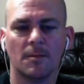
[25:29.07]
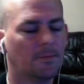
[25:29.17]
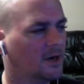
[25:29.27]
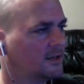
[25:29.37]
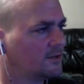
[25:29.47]

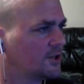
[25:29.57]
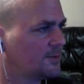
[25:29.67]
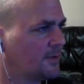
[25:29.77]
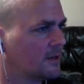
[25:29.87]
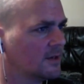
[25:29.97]
But
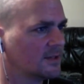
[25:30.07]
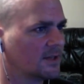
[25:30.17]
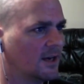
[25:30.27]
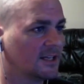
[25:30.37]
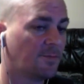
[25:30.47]
just because
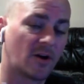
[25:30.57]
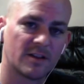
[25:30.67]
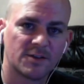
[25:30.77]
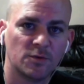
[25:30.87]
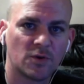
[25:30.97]
it's part of
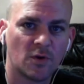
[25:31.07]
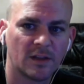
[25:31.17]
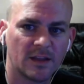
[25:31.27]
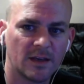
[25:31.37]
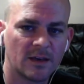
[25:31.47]
the Sooncoin
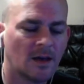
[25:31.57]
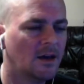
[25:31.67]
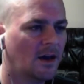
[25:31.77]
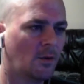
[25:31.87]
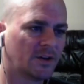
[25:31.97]
thing,
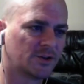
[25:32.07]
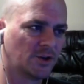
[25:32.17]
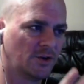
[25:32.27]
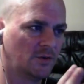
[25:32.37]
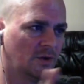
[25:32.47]
I wanted to
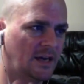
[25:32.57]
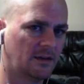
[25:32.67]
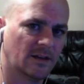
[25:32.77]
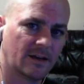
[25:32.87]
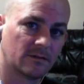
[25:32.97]
show you a
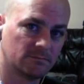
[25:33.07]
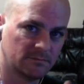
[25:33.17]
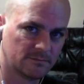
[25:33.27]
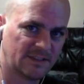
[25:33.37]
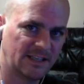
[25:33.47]

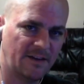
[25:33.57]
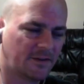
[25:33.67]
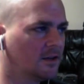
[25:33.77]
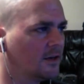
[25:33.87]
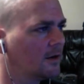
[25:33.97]
safe
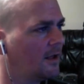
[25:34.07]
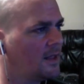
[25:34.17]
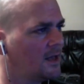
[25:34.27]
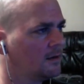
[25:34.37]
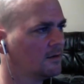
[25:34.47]
clear, and
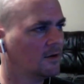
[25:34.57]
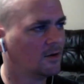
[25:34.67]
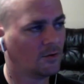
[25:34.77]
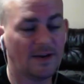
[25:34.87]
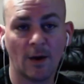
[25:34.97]
then
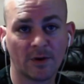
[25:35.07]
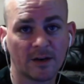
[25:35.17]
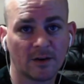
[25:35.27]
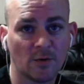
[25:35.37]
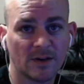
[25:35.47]
now we're going
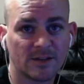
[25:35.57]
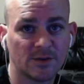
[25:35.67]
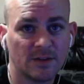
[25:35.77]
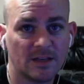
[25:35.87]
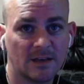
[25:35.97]
to go
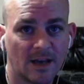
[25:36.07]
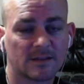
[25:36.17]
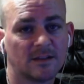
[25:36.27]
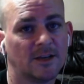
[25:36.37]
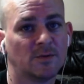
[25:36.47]
into the next
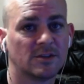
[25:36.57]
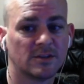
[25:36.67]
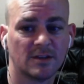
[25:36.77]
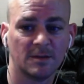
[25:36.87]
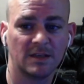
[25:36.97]
clear, which is
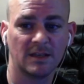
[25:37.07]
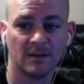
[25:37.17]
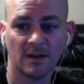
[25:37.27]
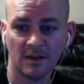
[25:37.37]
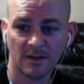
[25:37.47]
going to be
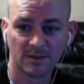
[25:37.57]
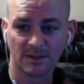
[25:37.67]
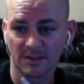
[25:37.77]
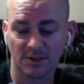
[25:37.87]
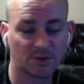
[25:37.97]

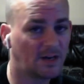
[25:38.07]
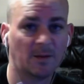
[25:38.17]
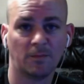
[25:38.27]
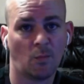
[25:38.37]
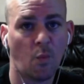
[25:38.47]
just a straight
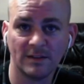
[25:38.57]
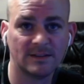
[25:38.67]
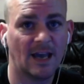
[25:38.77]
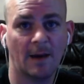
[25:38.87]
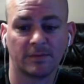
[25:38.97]
up one
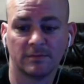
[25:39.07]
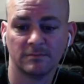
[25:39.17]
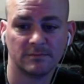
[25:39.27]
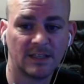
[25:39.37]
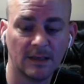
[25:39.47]
tap,
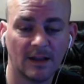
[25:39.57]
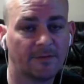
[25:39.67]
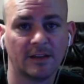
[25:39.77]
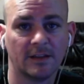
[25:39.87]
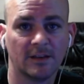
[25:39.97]
kill
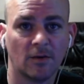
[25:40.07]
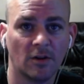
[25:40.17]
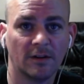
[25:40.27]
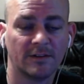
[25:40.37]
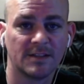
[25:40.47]
everything
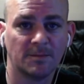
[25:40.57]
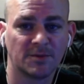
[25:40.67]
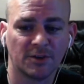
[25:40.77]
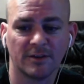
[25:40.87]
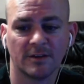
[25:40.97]
all in the same turn.